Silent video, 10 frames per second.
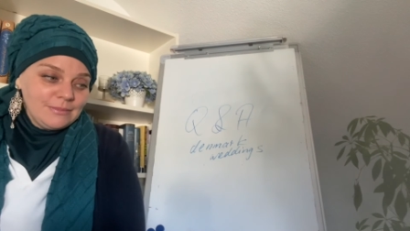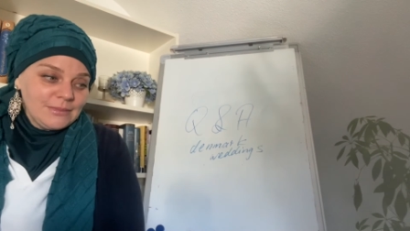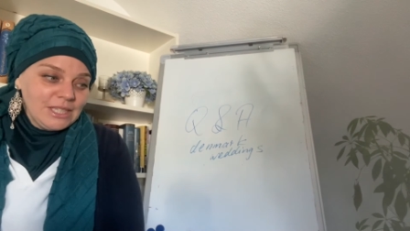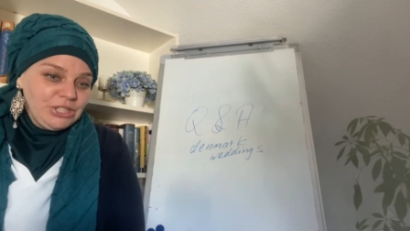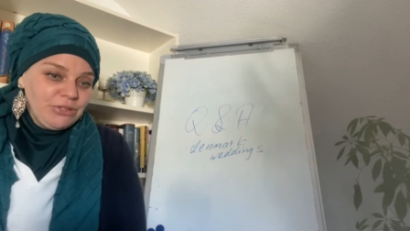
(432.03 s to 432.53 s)

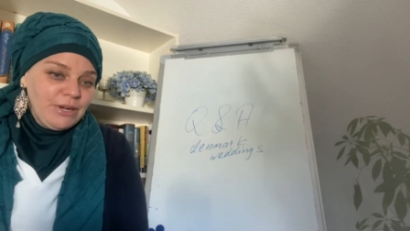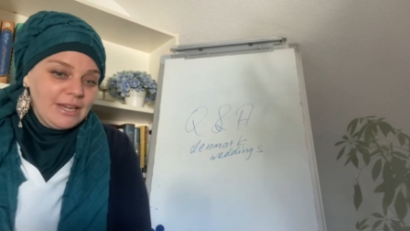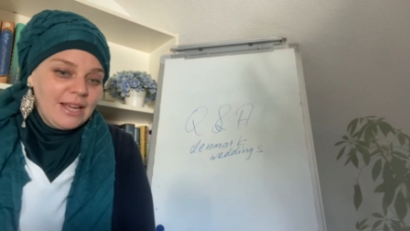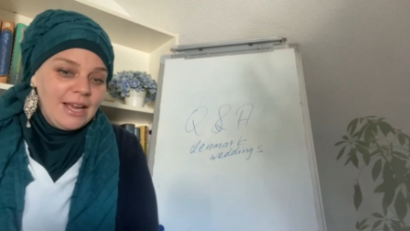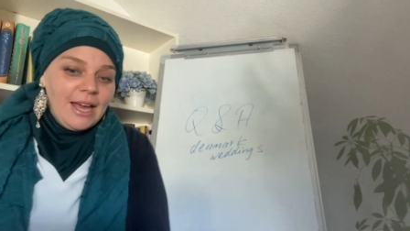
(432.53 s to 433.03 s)

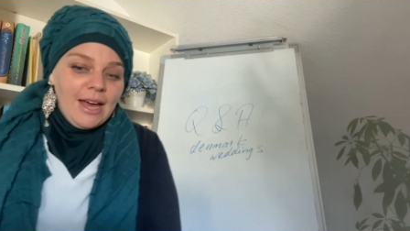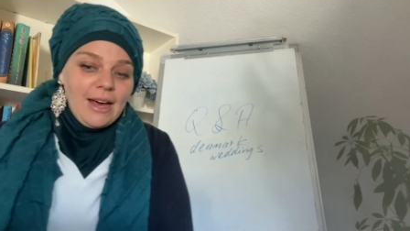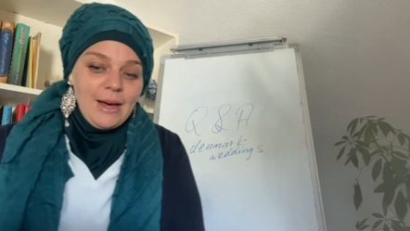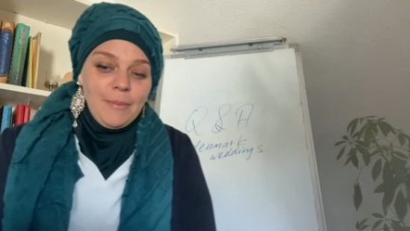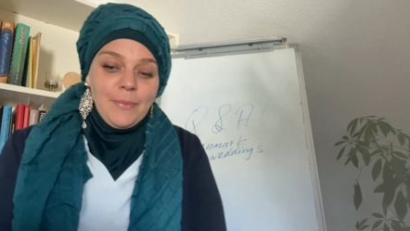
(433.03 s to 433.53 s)
Shireen.
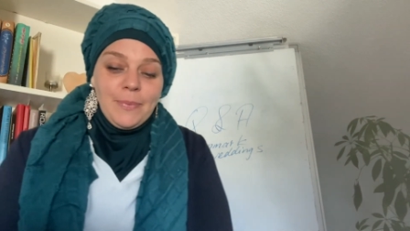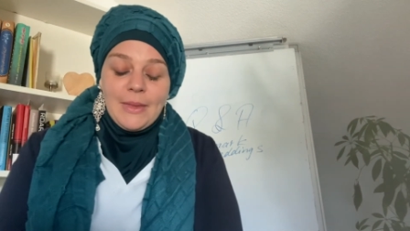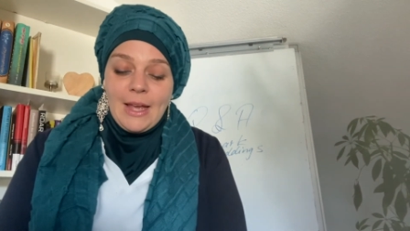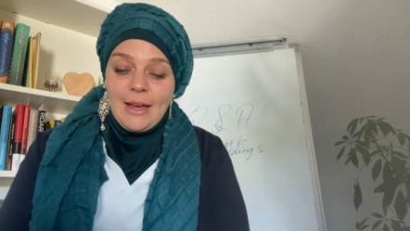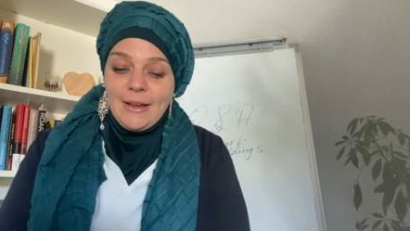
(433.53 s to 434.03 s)

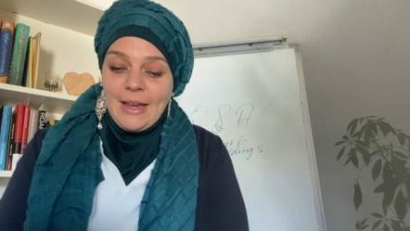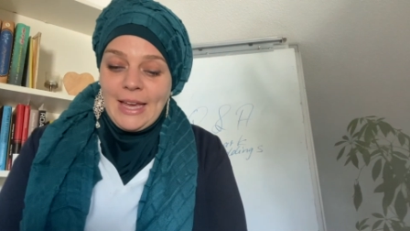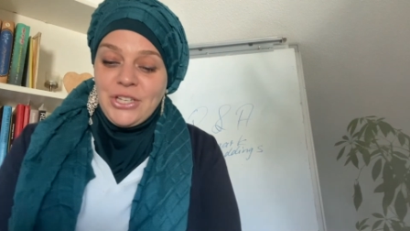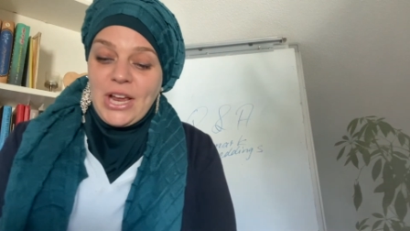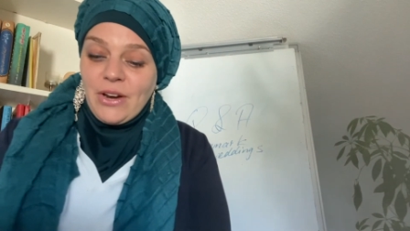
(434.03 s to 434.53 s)

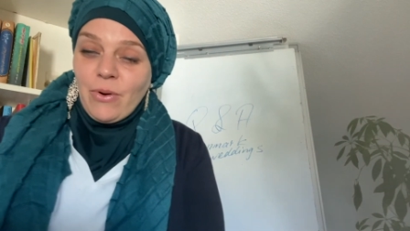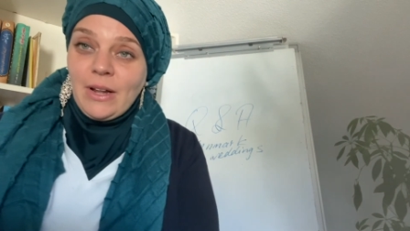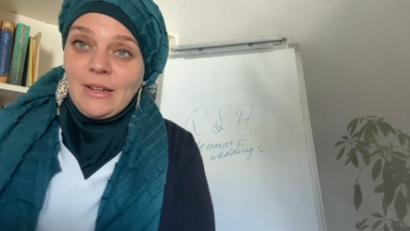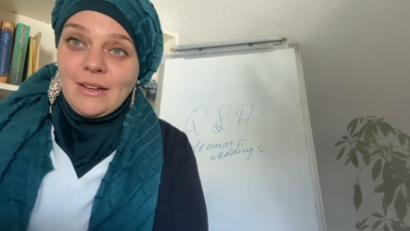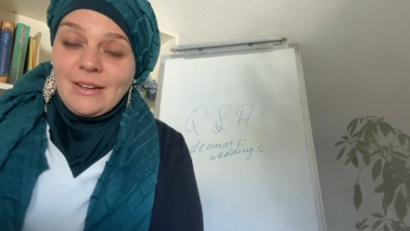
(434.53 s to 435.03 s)
In
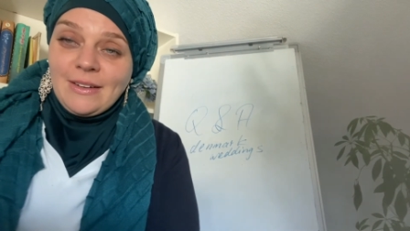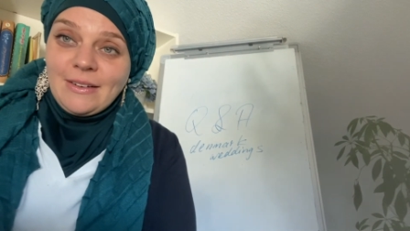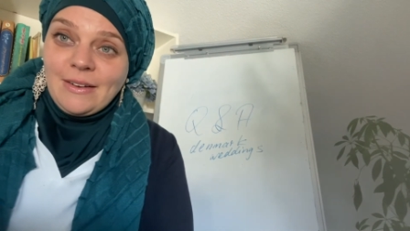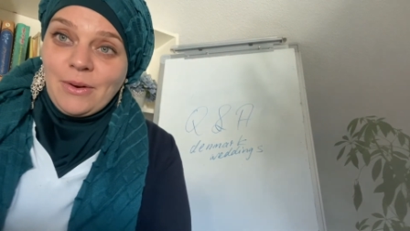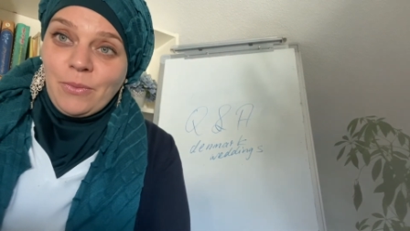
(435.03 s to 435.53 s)
general,
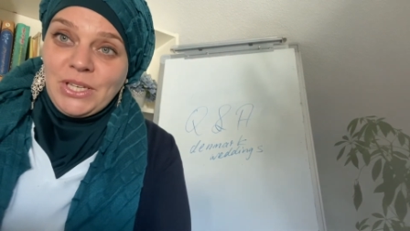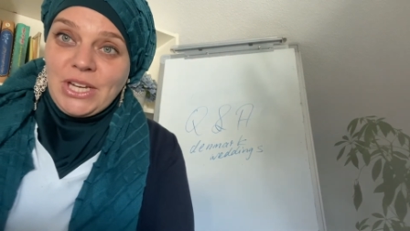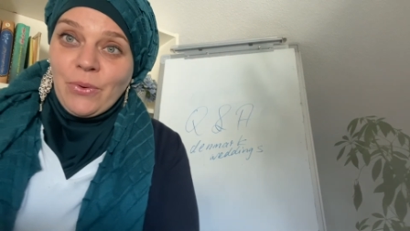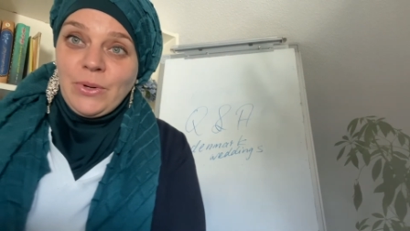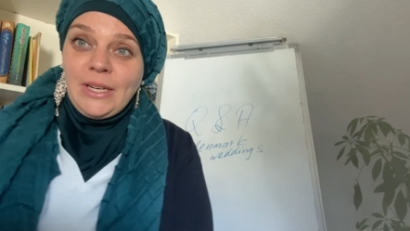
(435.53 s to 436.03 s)
we
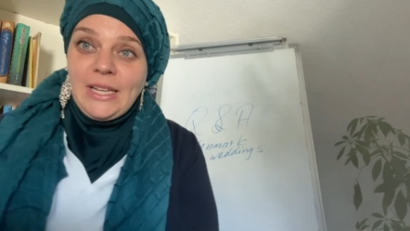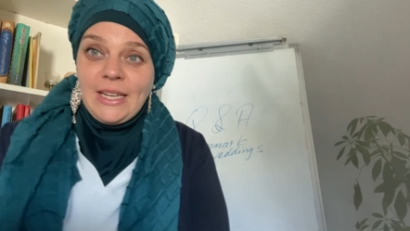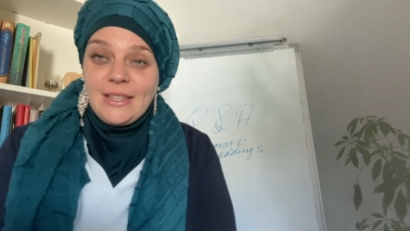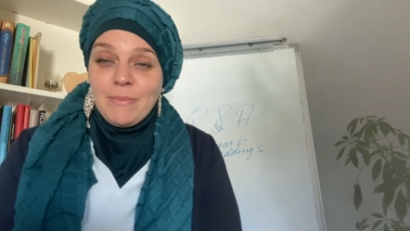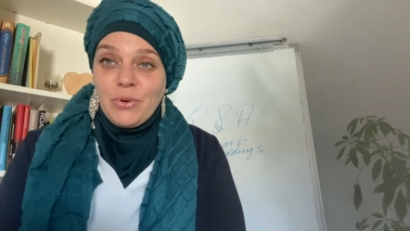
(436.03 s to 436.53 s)
don't
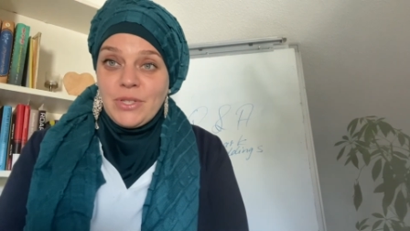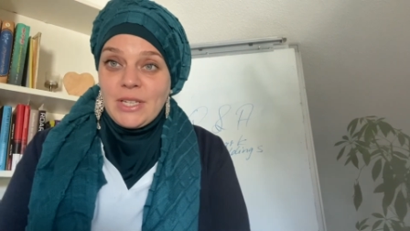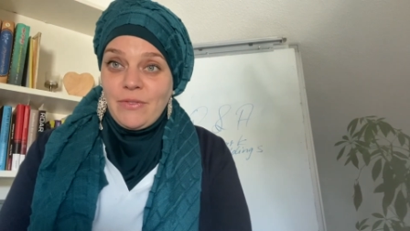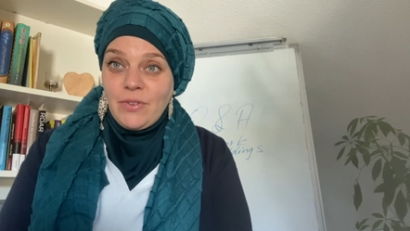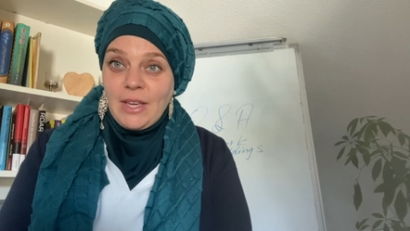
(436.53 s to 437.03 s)
need the birth
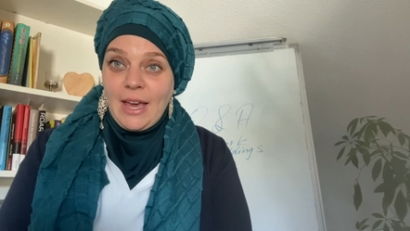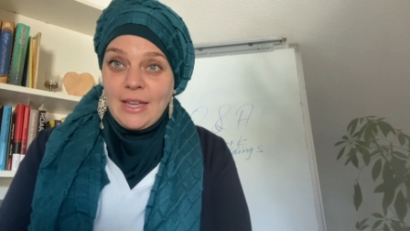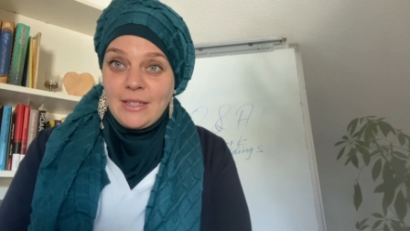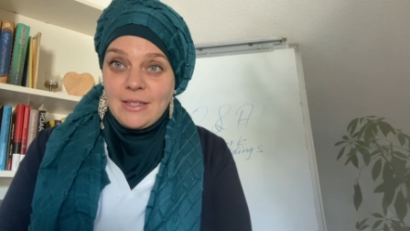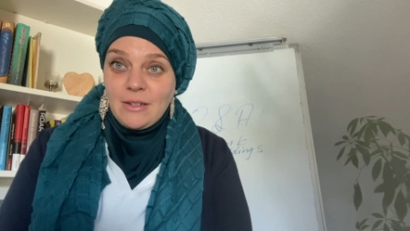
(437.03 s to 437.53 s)

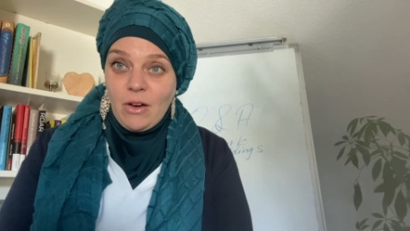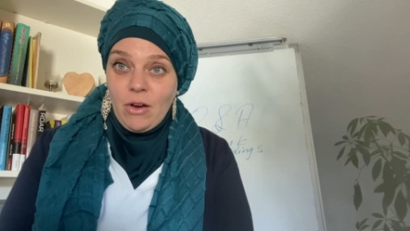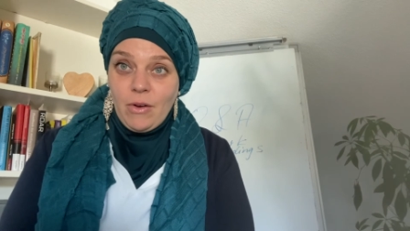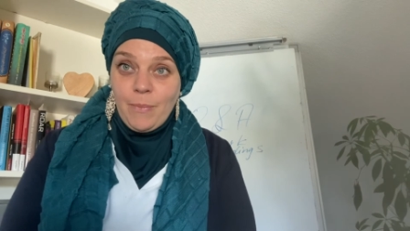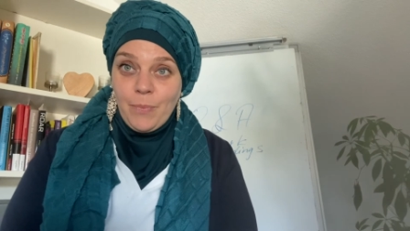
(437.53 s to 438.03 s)
certificate
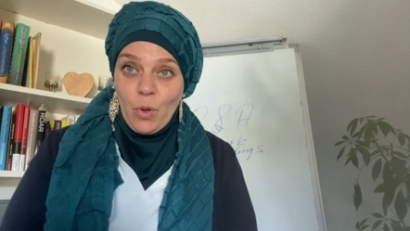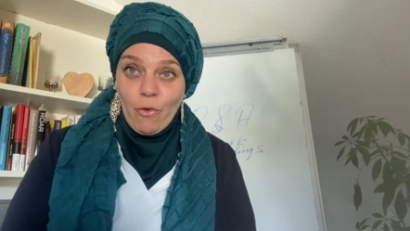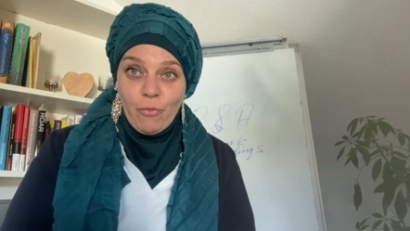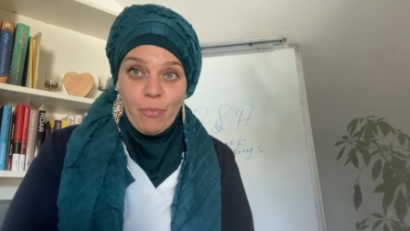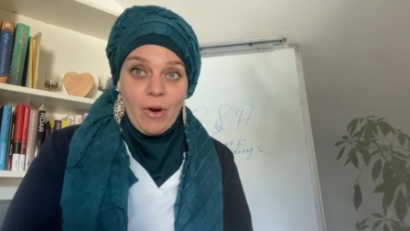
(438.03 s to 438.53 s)

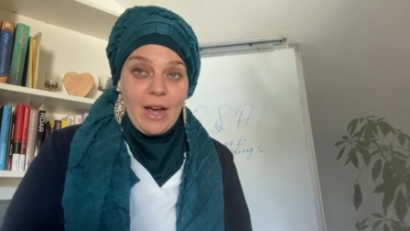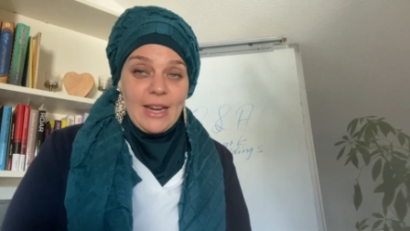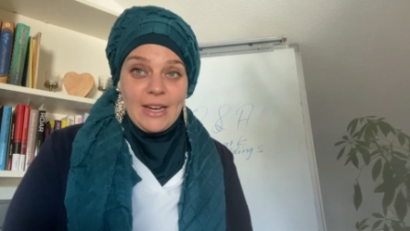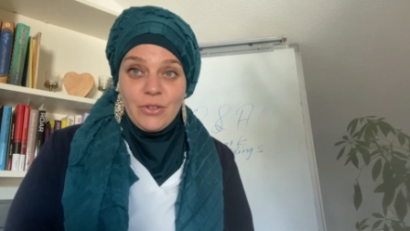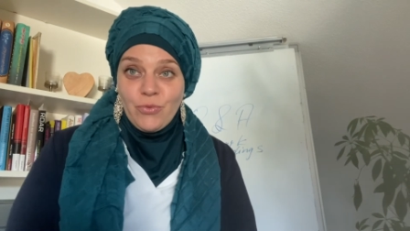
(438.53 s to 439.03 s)
of bride
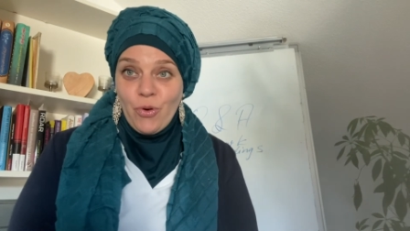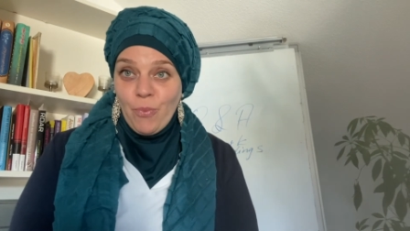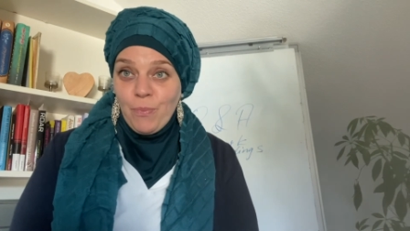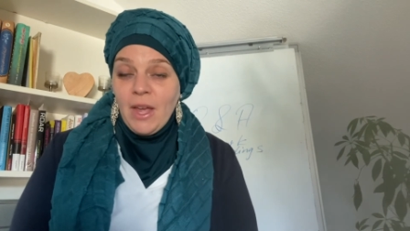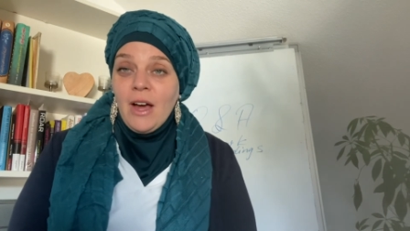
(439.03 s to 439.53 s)
and
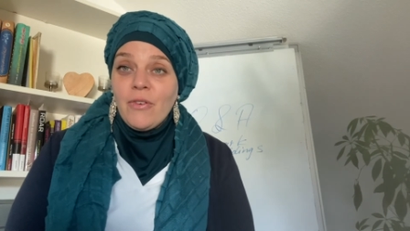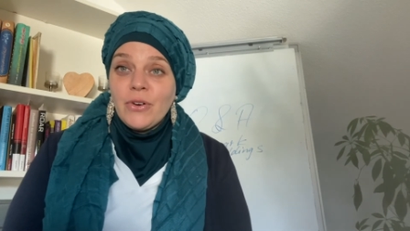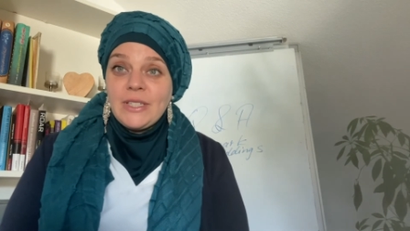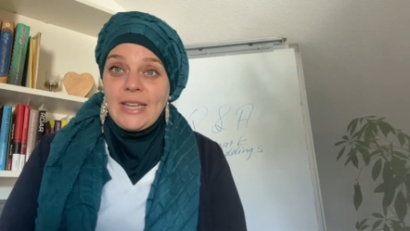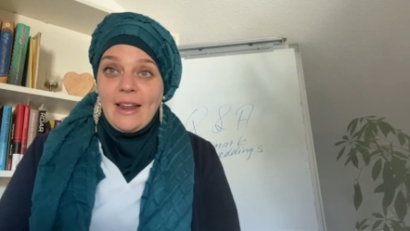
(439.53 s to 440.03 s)
groom.
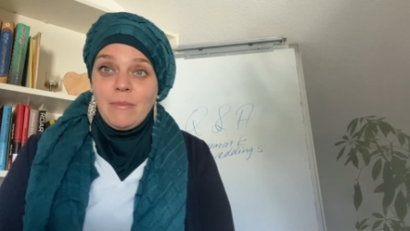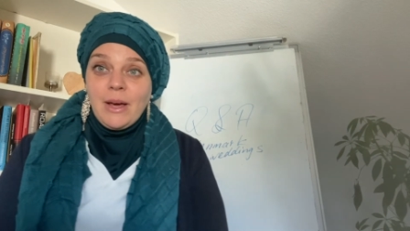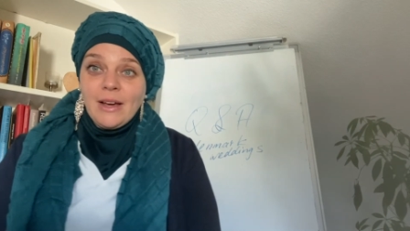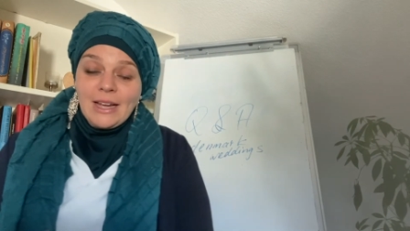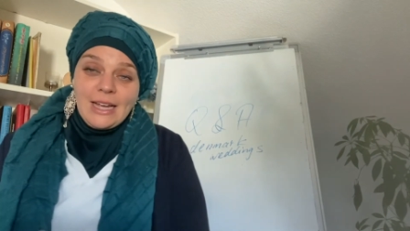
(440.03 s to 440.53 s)
For
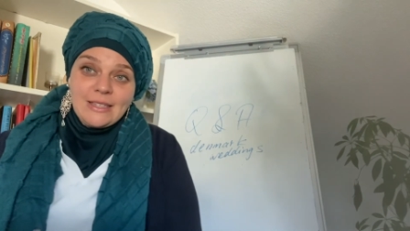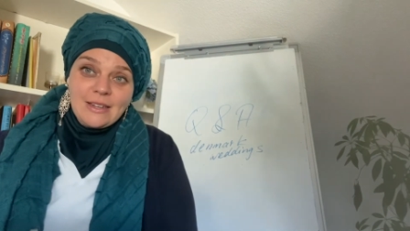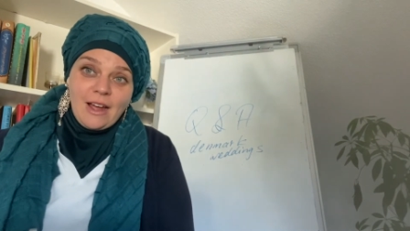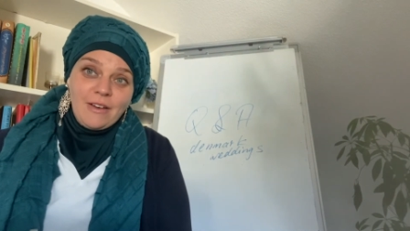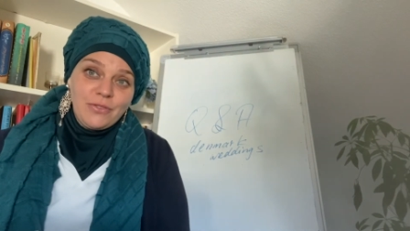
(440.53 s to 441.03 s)
Denmark, it's
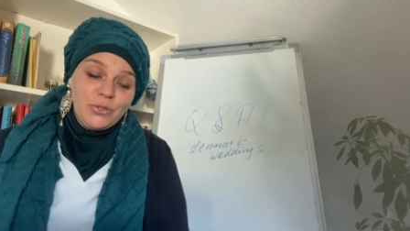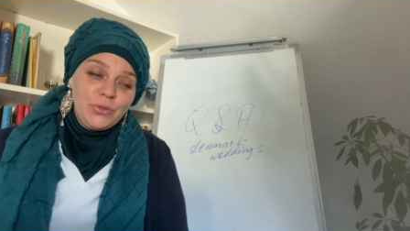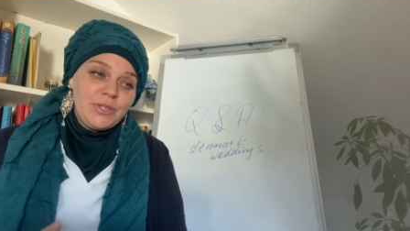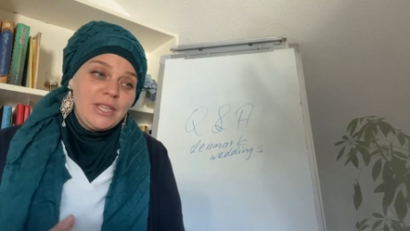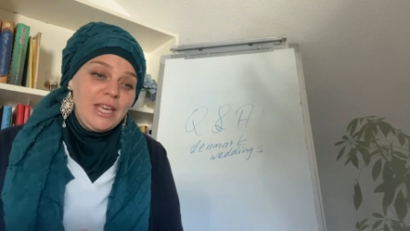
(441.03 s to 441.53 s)
enough to
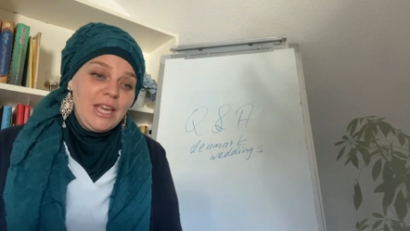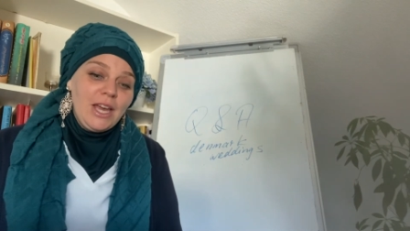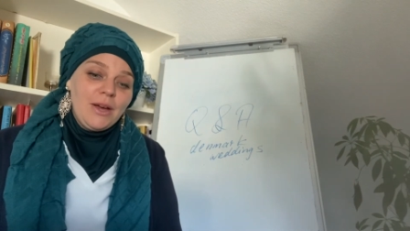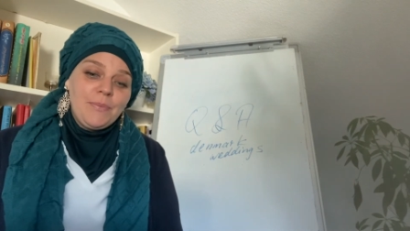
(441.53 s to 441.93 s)
see